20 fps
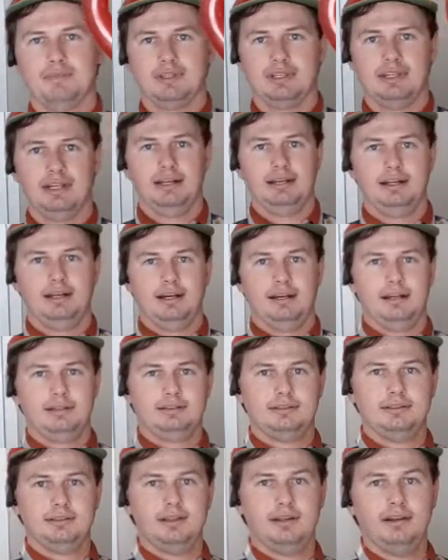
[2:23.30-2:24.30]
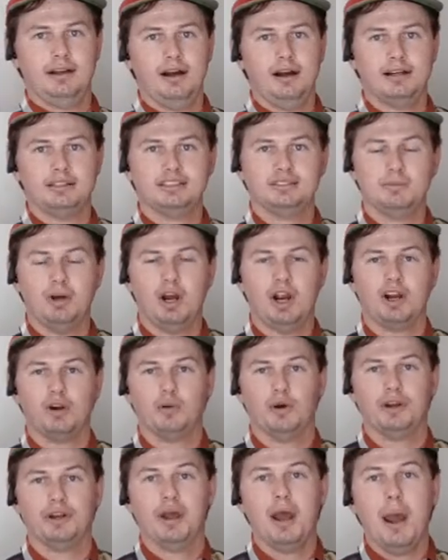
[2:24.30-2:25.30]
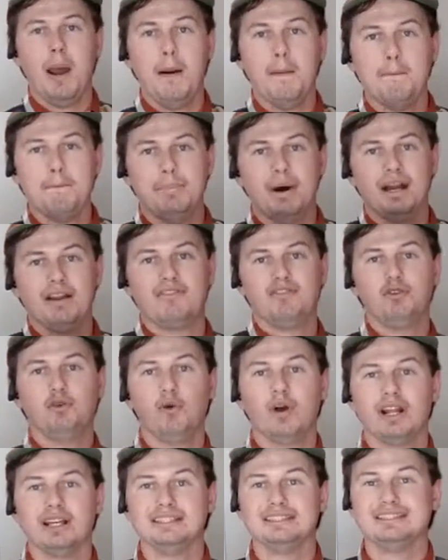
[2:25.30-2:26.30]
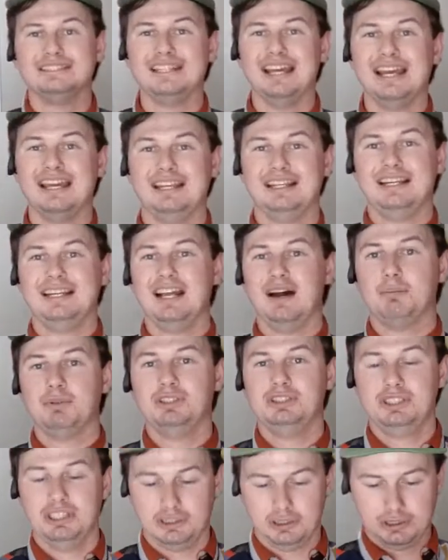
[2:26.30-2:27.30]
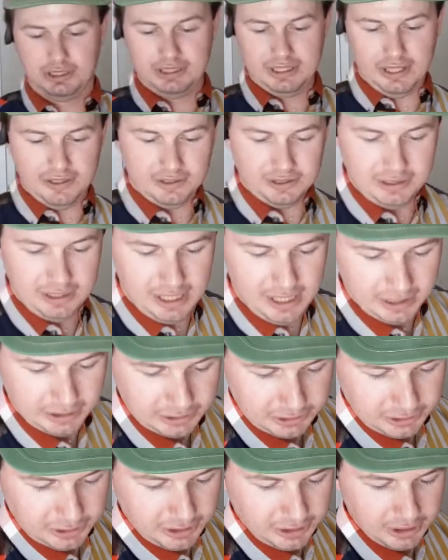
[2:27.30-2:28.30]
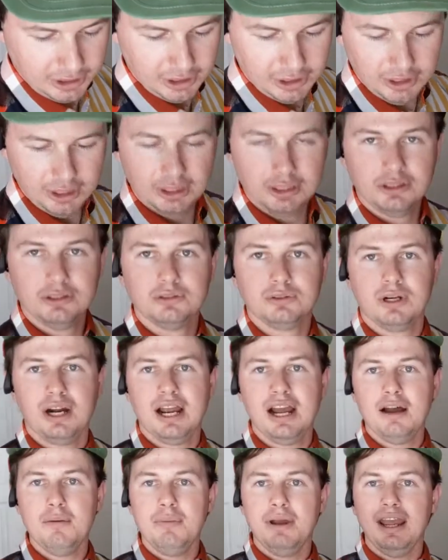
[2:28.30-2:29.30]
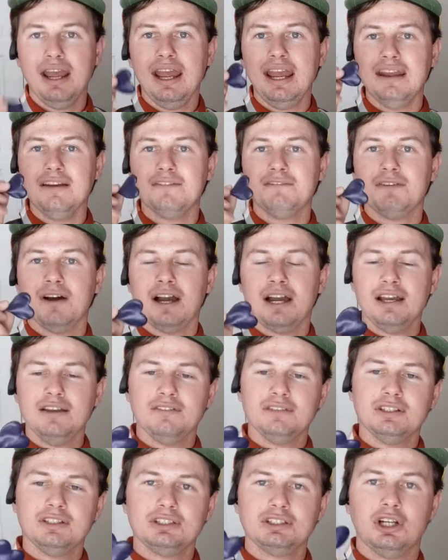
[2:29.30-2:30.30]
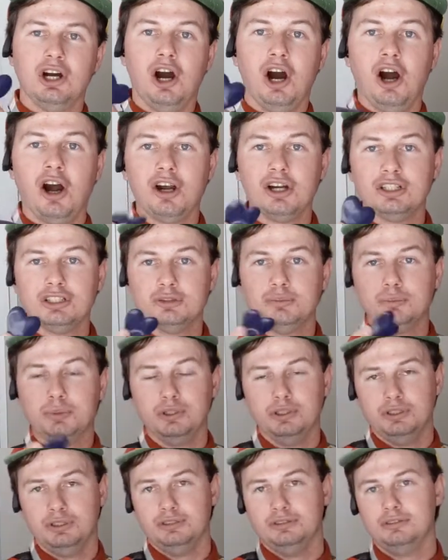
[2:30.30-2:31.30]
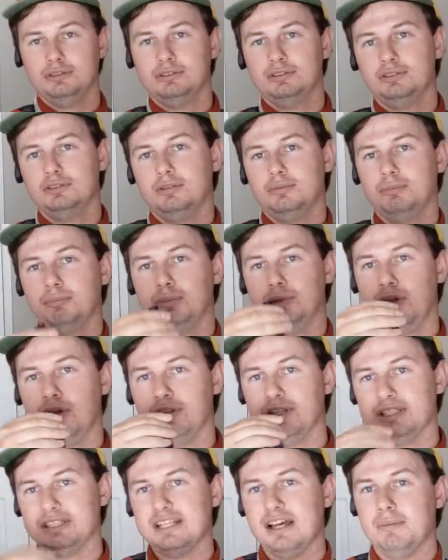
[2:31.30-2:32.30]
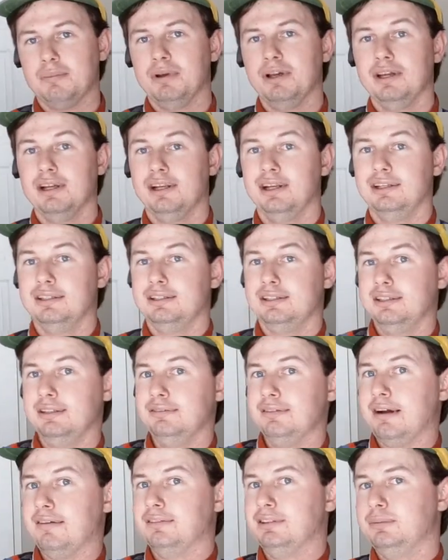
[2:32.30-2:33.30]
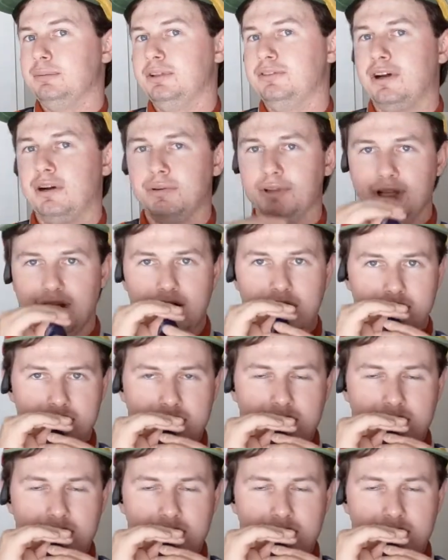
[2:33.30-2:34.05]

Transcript: Now you got an awesome heart one. But if you wanna take it up just another notch, grab a 5-inch heart balloon. Blow this up. You can even have a little bit of fun with it.